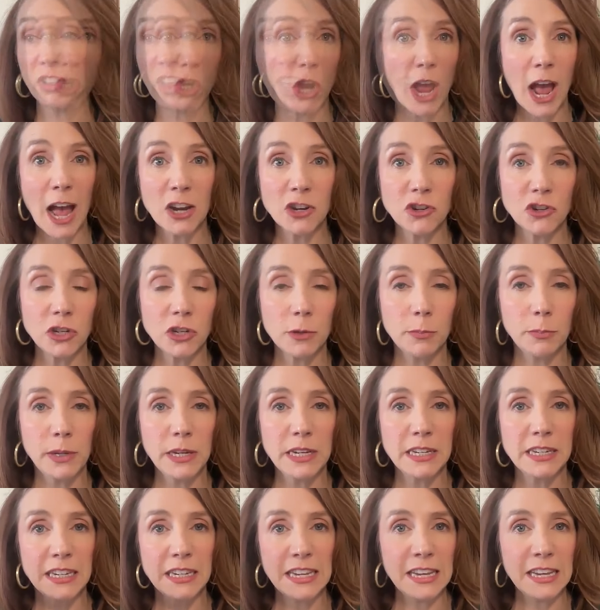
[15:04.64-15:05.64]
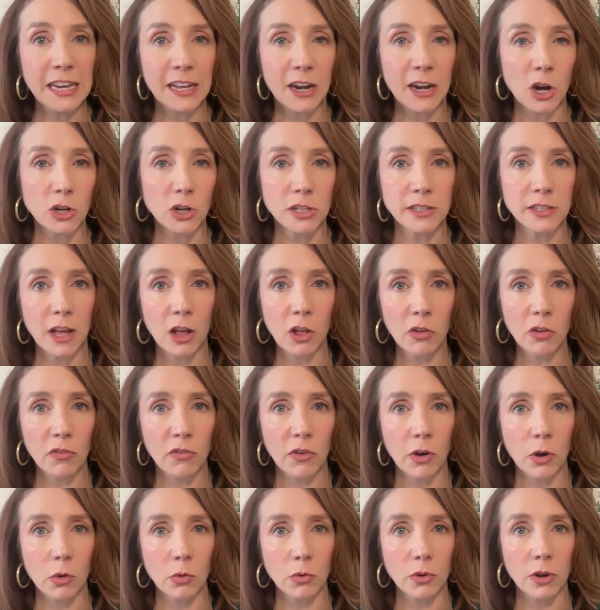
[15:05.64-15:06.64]
Chat GPT in our cell
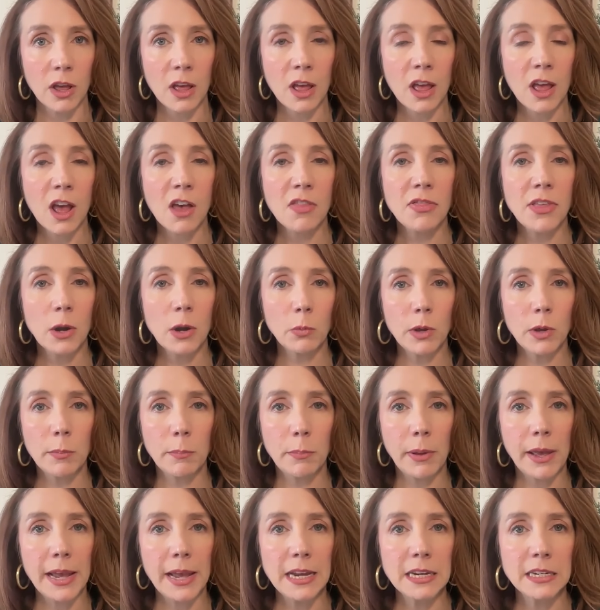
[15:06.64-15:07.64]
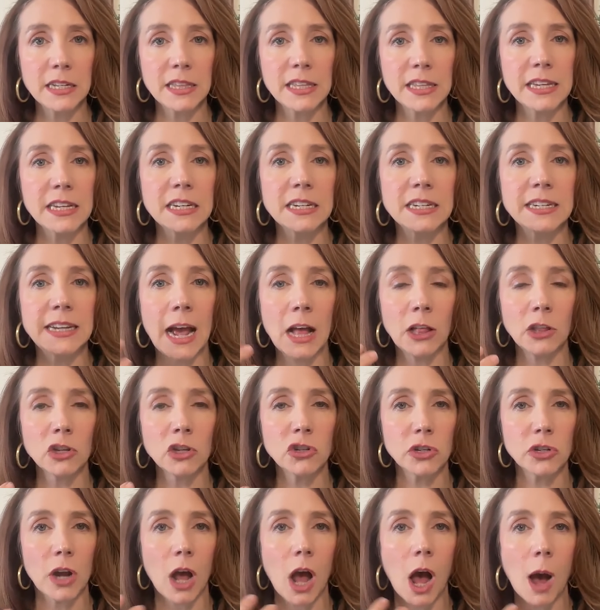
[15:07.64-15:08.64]
phone than we pay to the
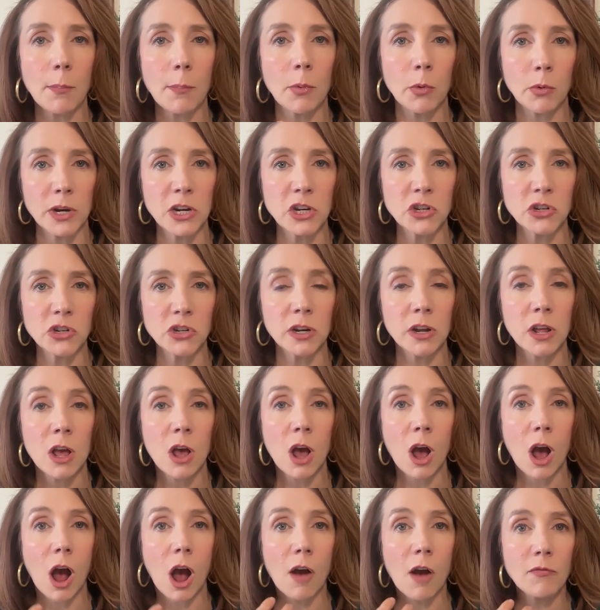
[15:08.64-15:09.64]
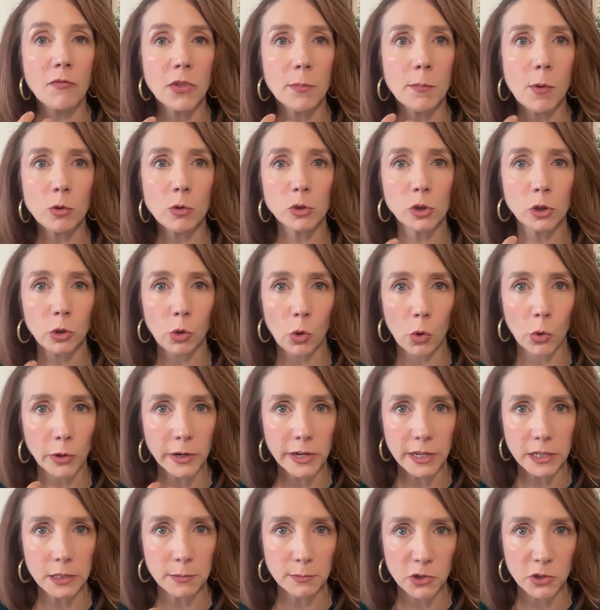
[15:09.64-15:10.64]
intelligent operation of the most
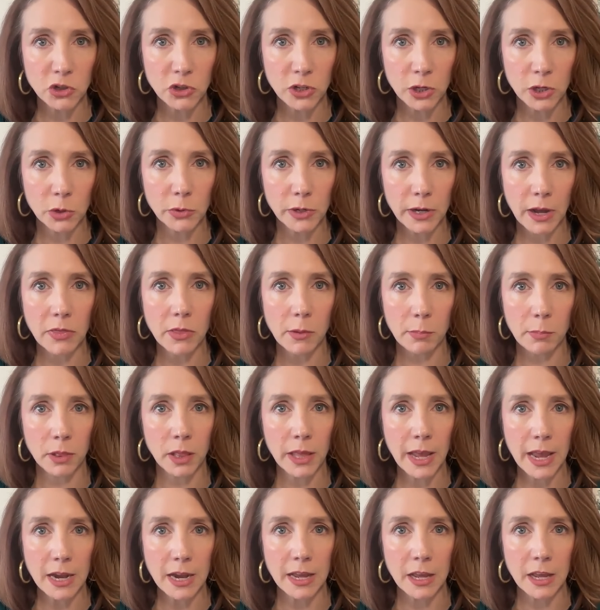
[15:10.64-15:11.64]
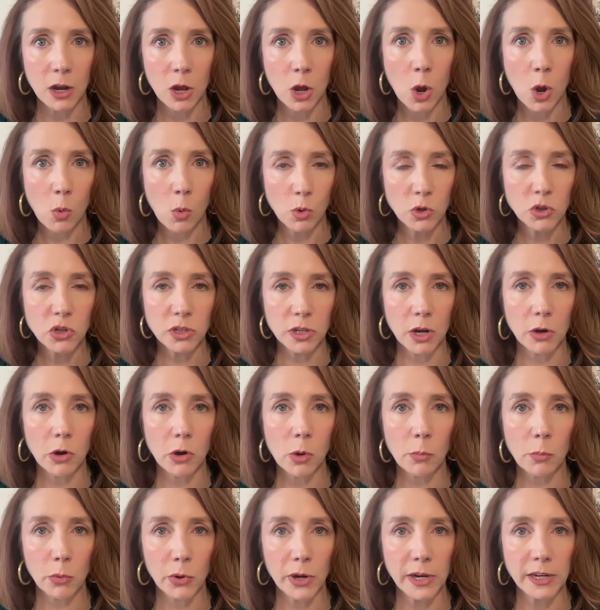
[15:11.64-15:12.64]
glorious machinery on the planet, which is our
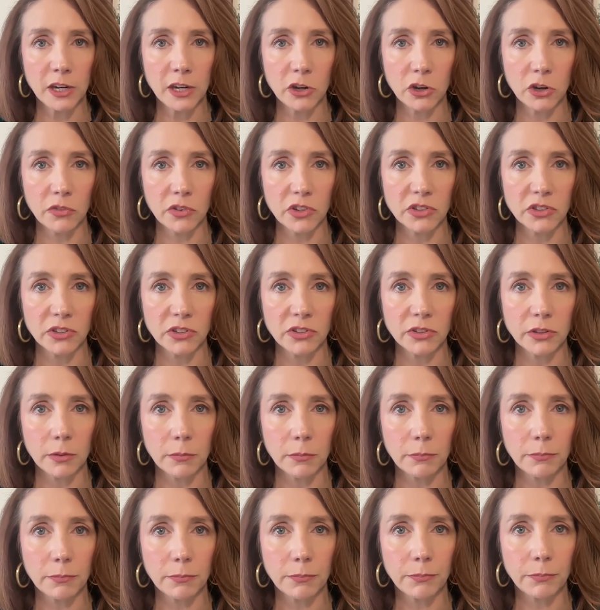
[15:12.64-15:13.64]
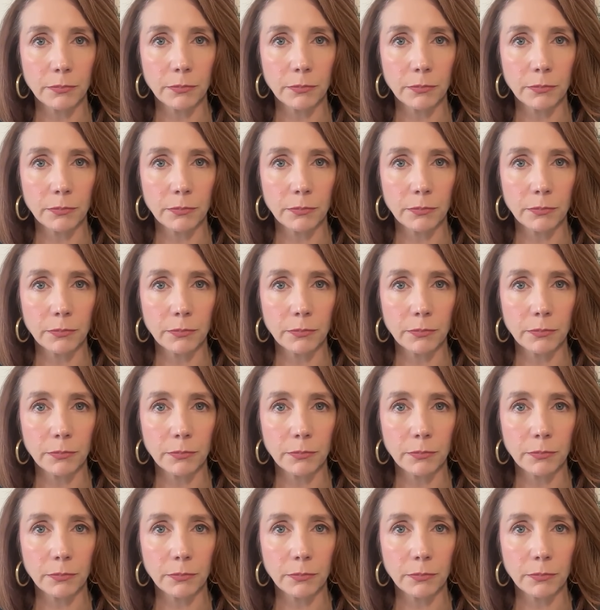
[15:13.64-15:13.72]
own brain and nervous system.